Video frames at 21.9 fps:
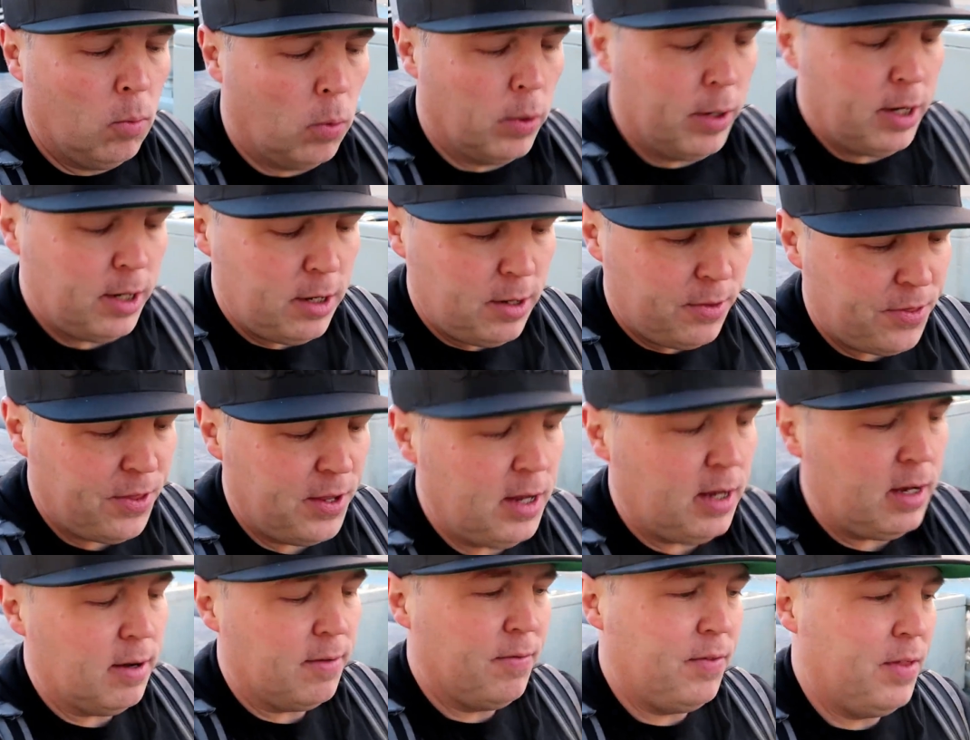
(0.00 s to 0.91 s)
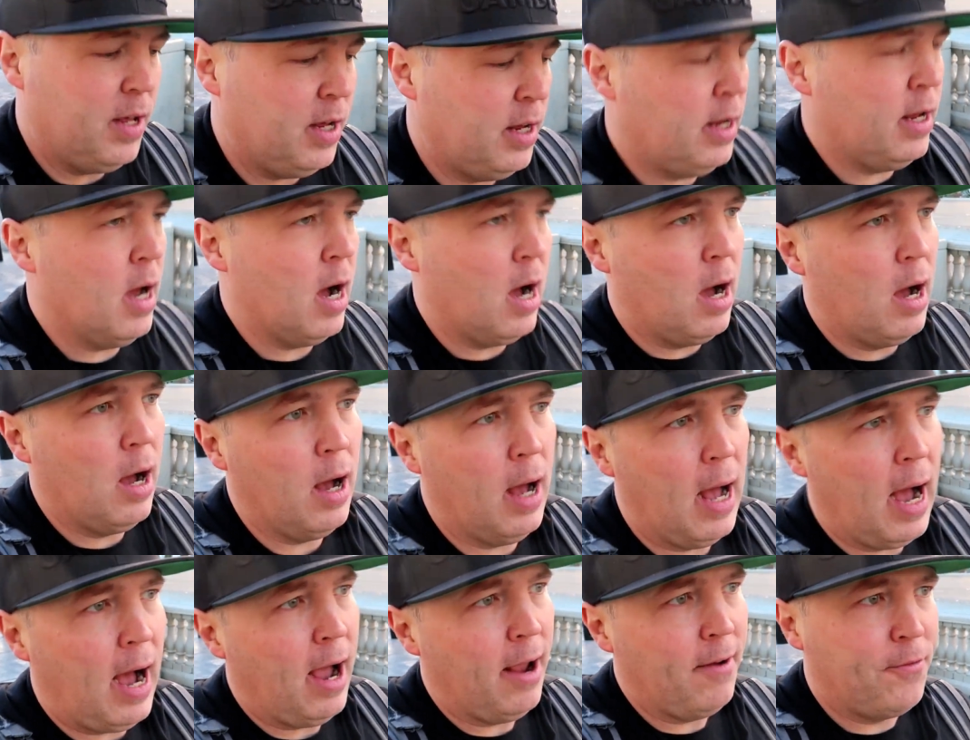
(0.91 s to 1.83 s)
What did you think of the
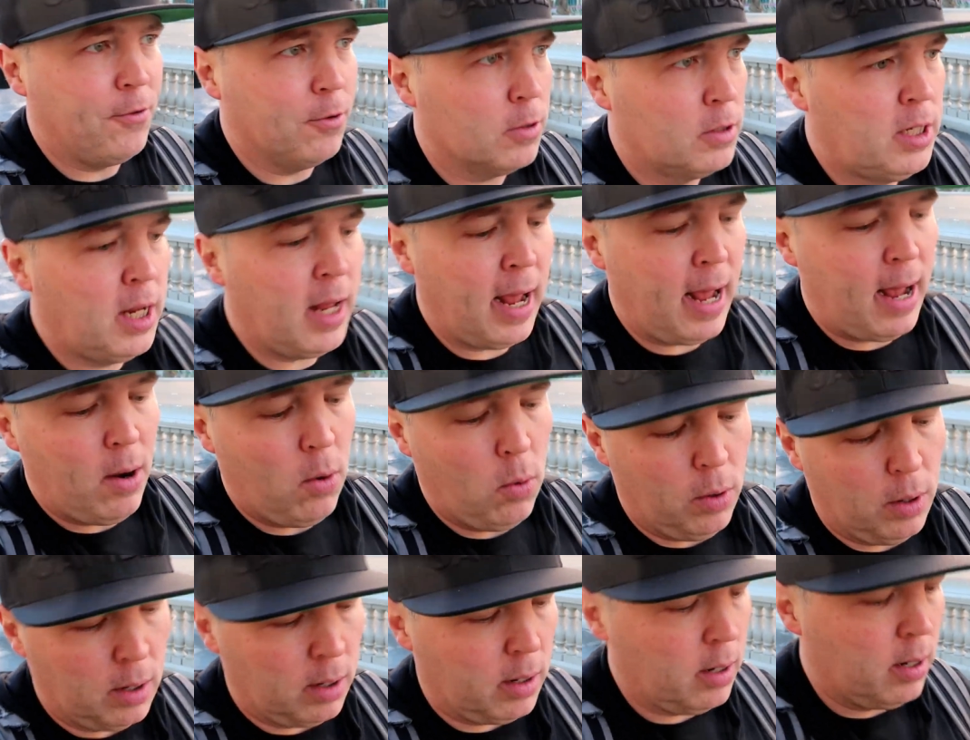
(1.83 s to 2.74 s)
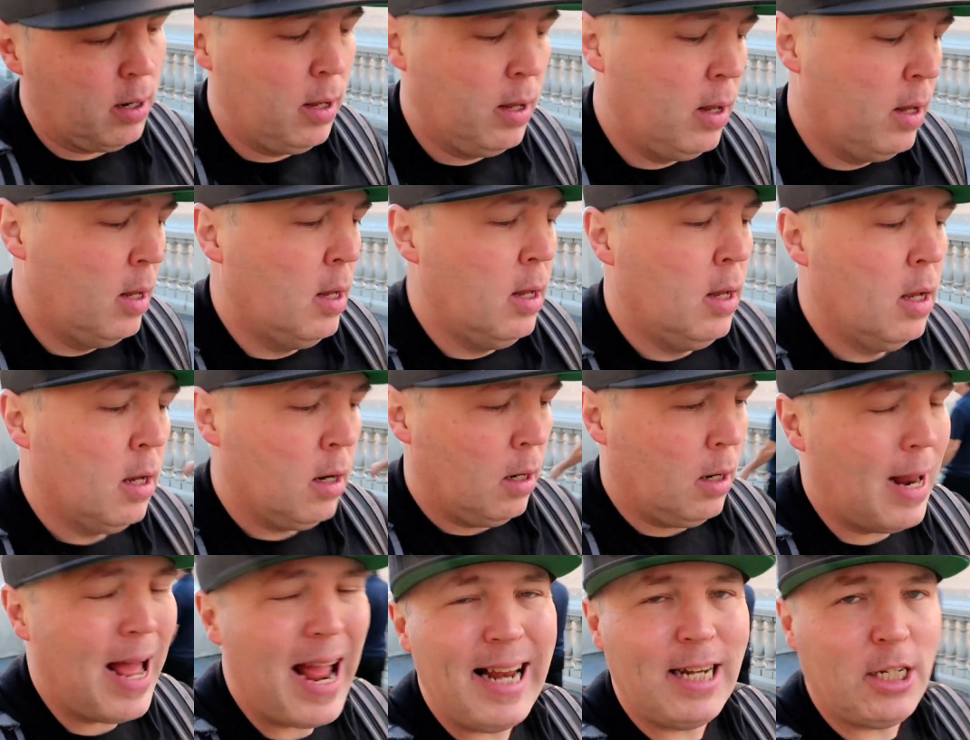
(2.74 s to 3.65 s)
uh, Eiffel Tower
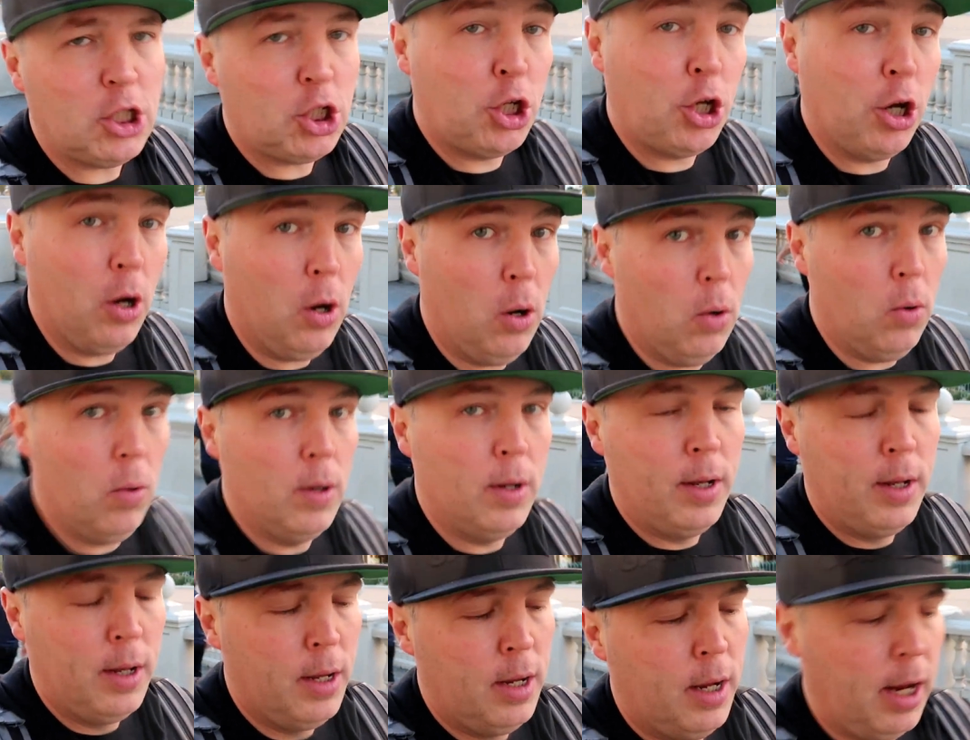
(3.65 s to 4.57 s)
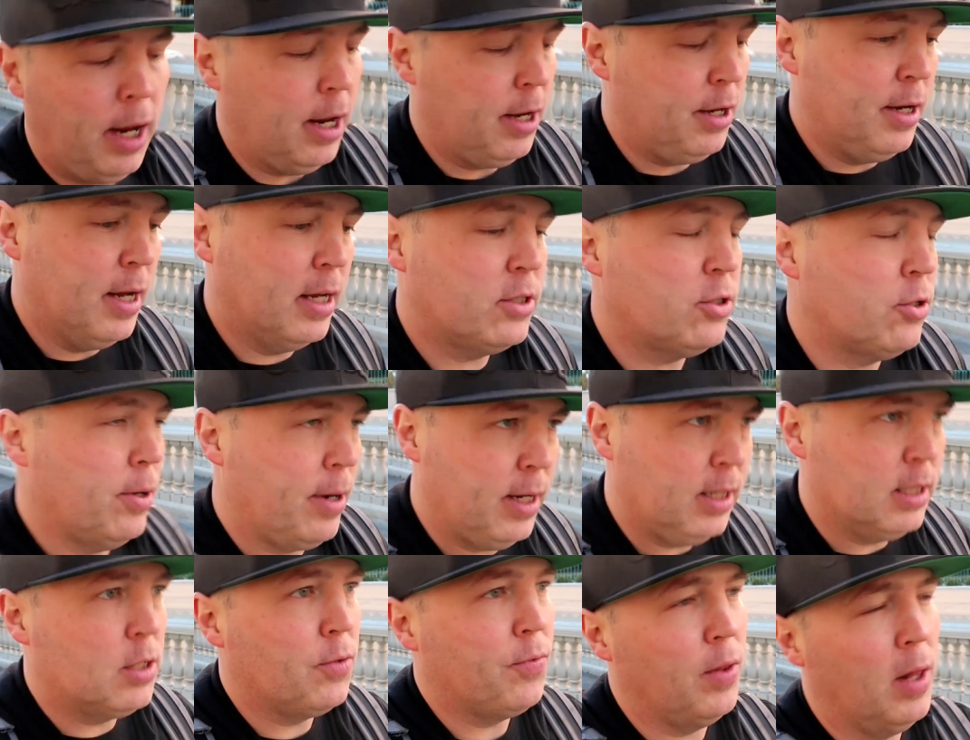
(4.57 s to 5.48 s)
light show in
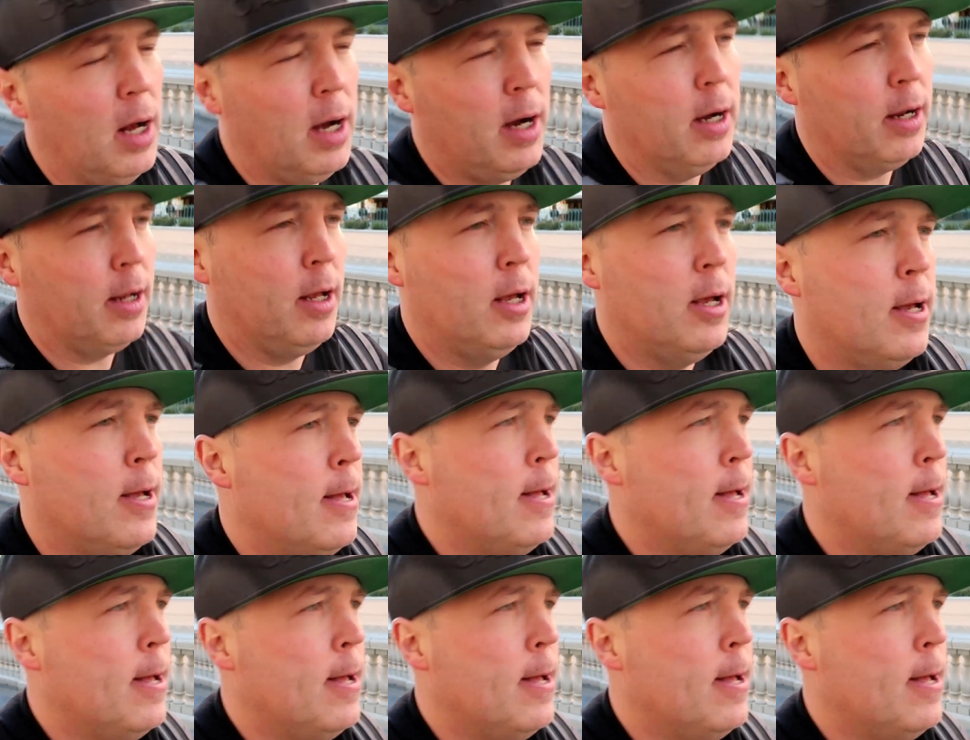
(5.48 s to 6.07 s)
yesterday's vlog?